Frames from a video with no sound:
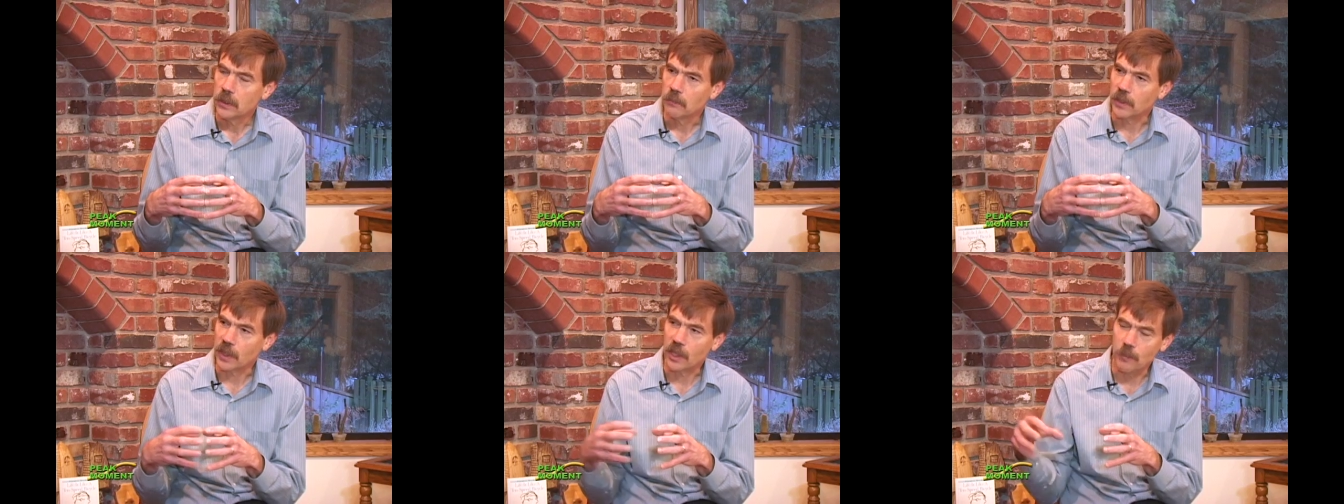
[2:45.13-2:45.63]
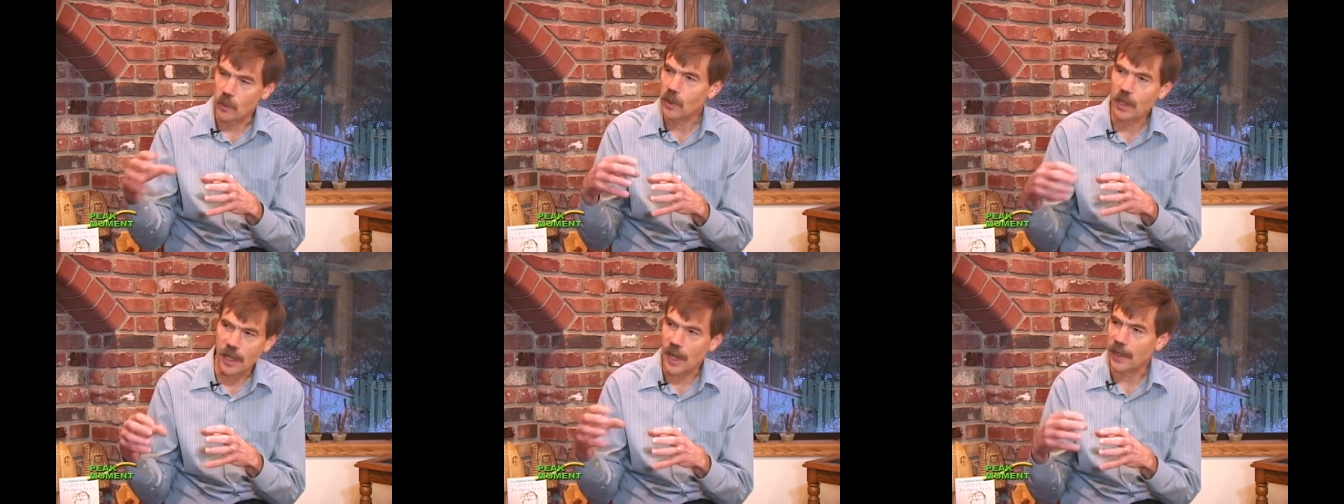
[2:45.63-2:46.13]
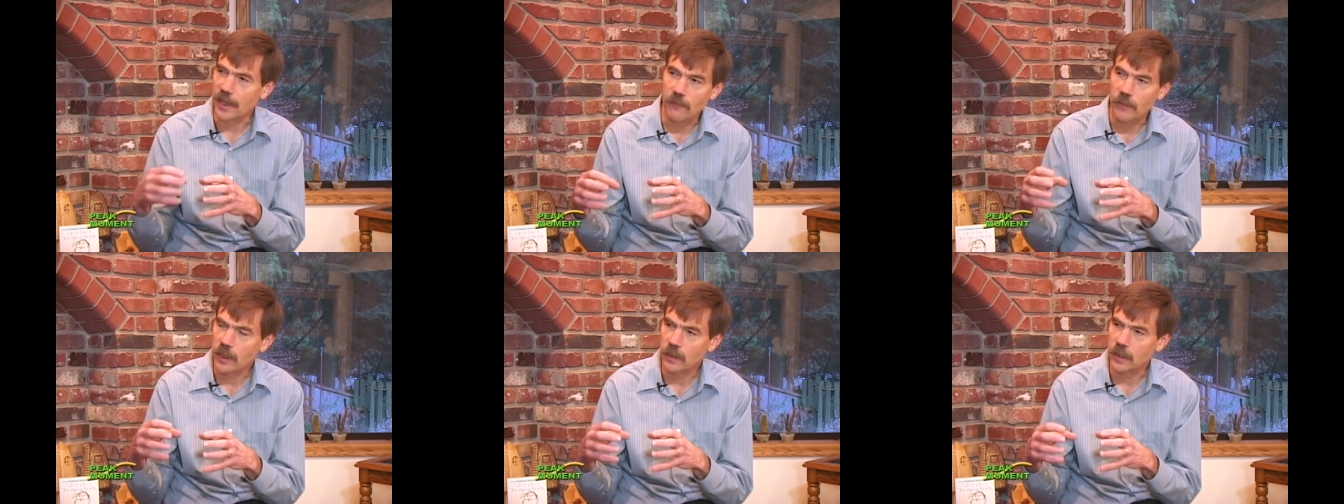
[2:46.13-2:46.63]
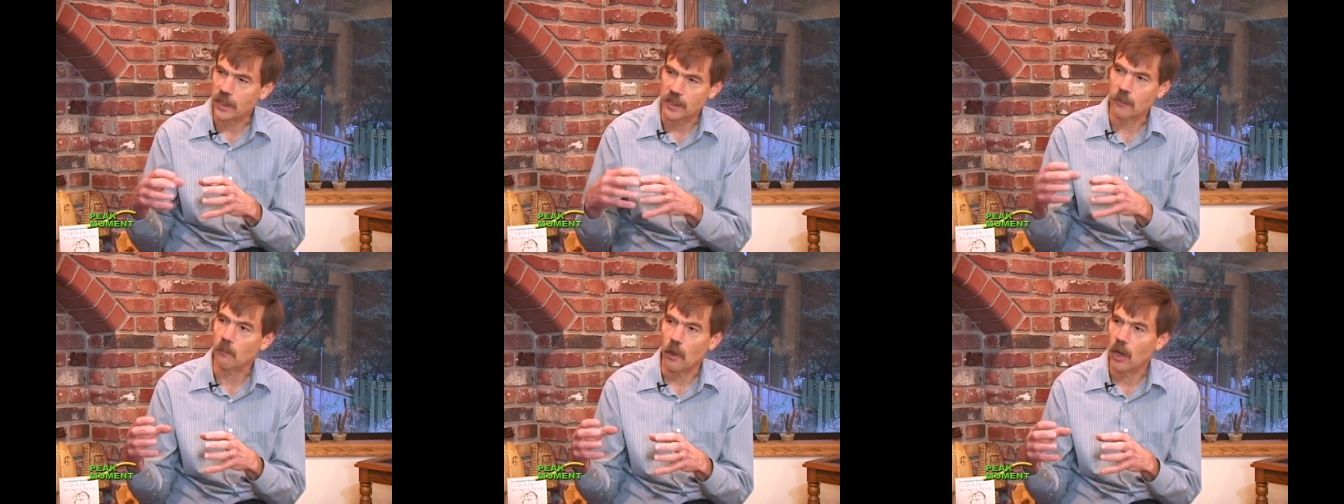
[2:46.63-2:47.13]
but the community I live in gets
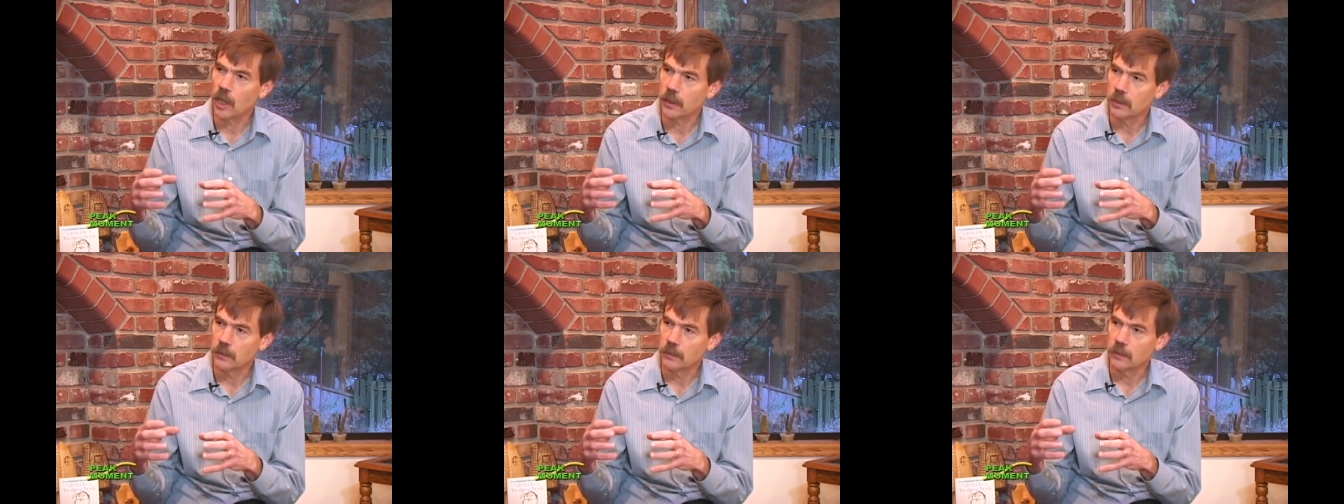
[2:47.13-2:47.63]
it wrong,